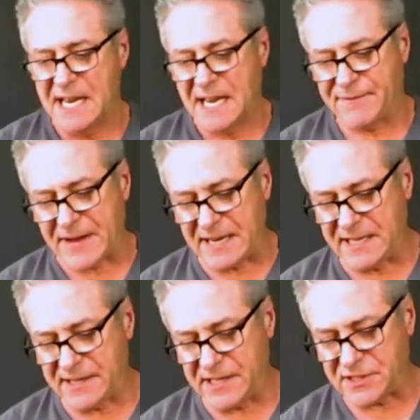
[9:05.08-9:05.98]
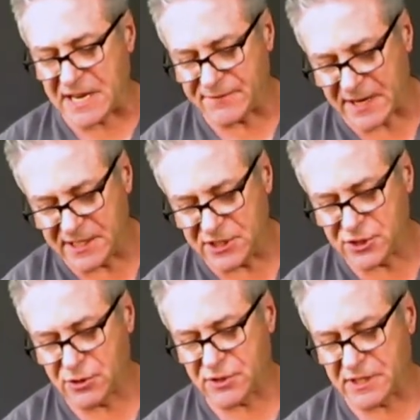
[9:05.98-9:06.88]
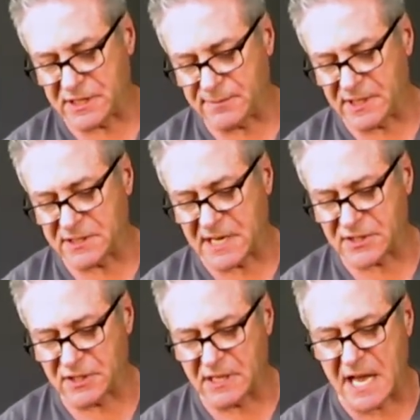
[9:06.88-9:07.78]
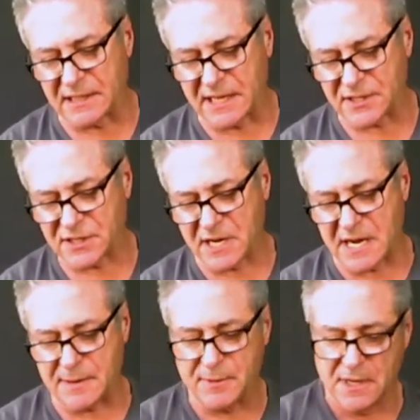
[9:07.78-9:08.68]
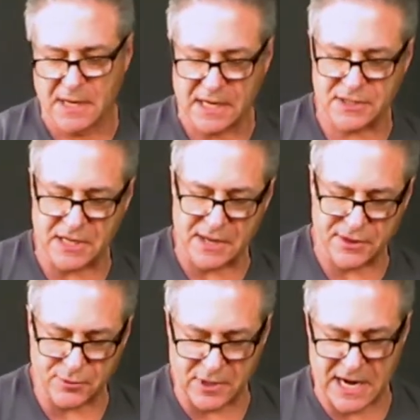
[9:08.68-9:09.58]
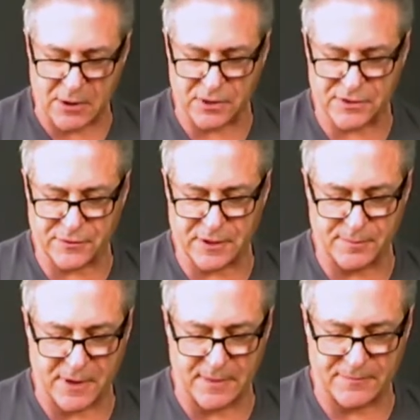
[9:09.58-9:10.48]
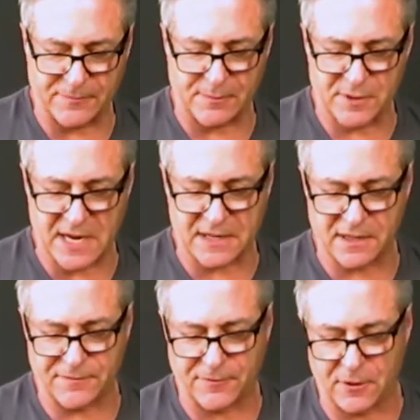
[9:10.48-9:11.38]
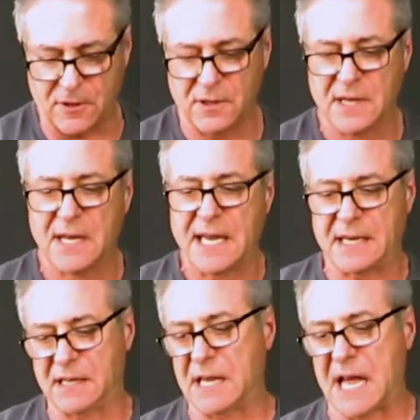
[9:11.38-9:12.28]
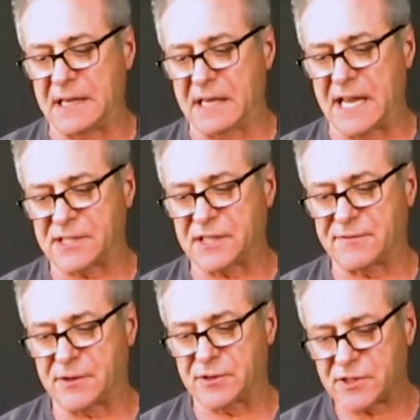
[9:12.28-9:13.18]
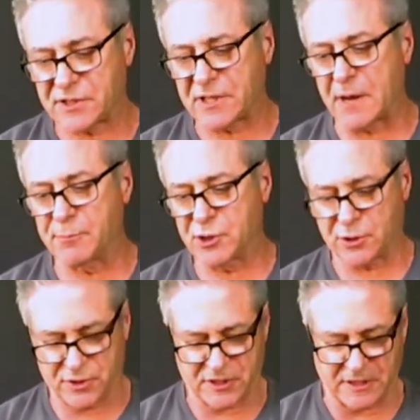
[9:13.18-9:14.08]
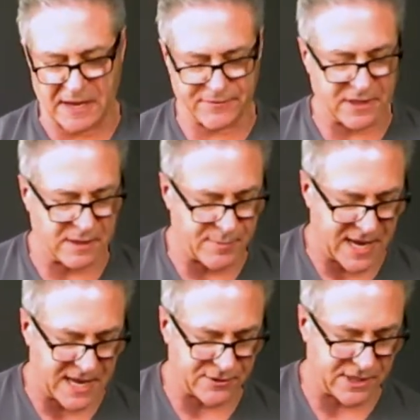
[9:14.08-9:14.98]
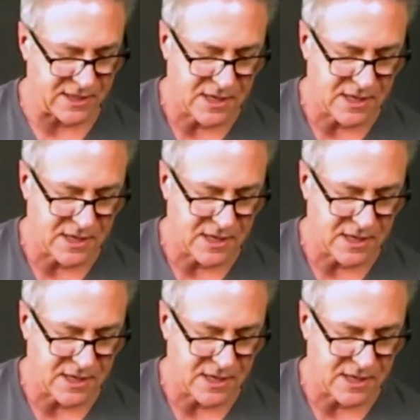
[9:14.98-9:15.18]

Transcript: If any of these have any juice in them, it takes a lot less time. I say 3 hours for the pump from dead to full, and a lot less if there's some juice left in the battery.